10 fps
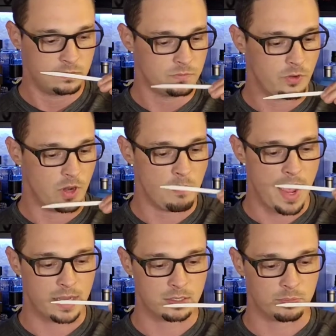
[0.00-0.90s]
Very
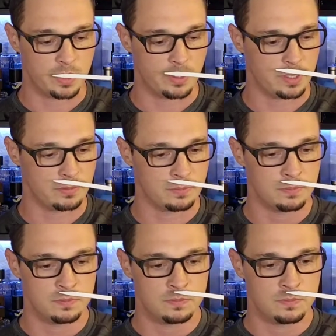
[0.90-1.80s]
mass appealing.
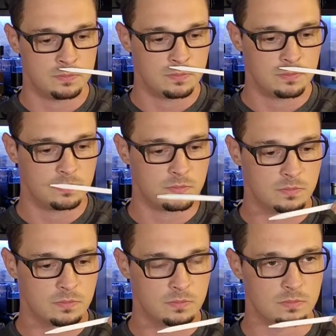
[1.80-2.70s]

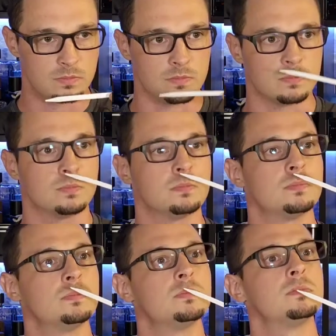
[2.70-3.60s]
Mm.
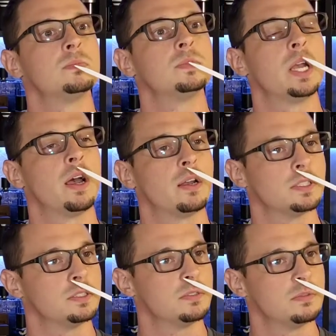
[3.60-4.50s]
God.
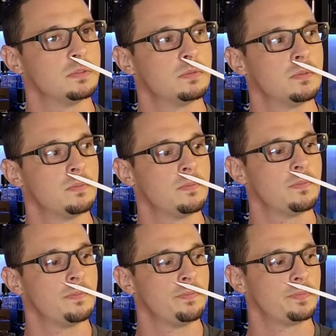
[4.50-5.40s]

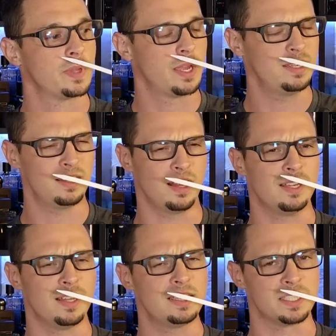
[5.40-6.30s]
I have to lie,
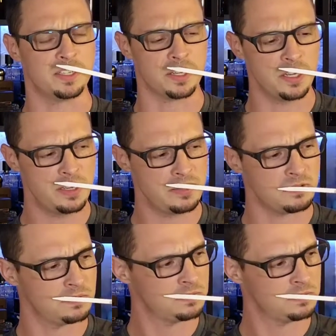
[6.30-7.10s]
that's good.